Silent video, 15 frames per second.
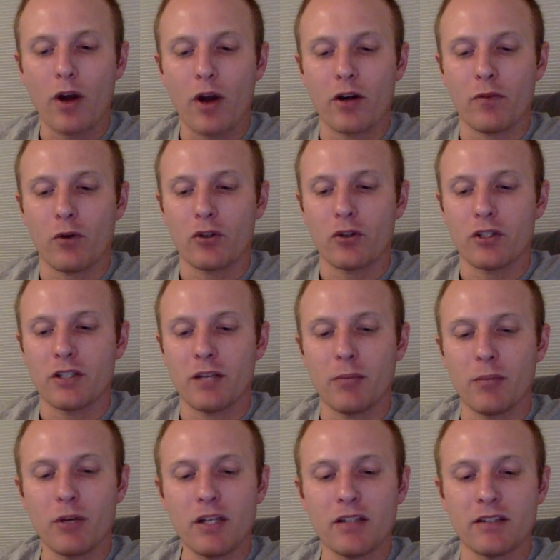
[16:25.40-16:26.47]
Wonderful, she
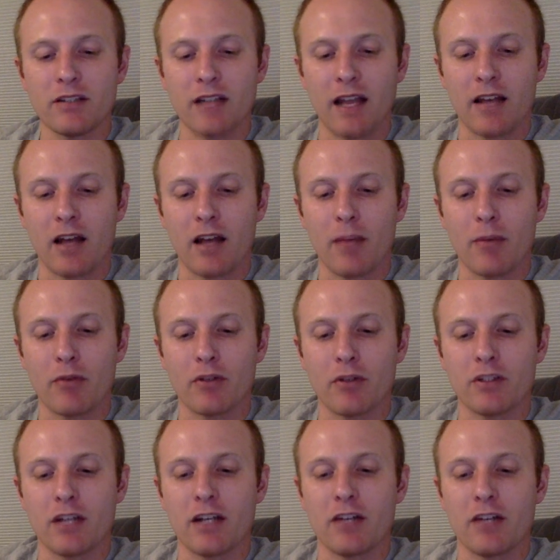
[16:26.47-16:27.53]
said. Please stand up
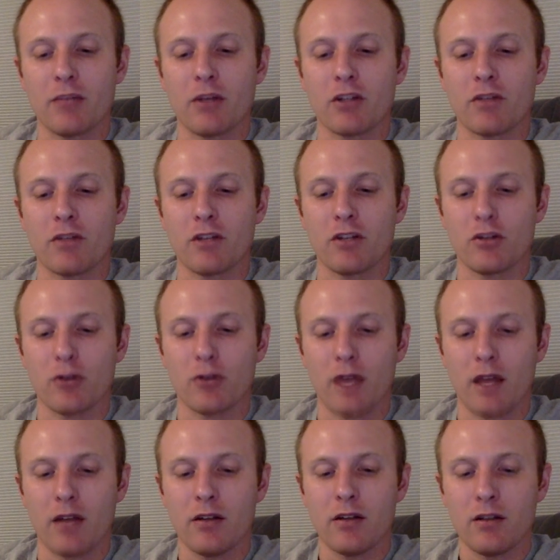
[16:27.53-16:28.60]
and recite as much of it as
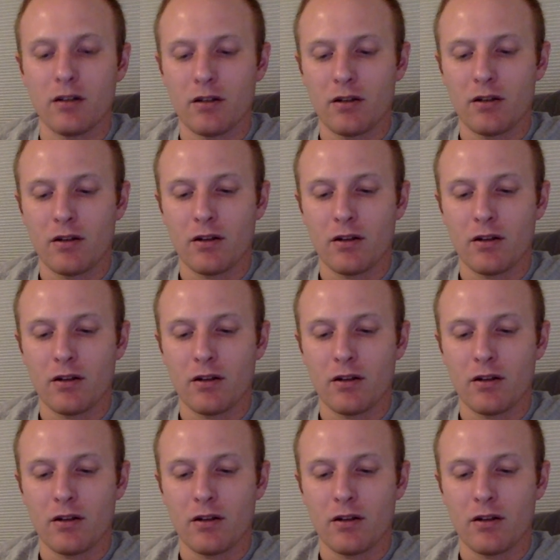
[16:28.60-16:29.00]
you can.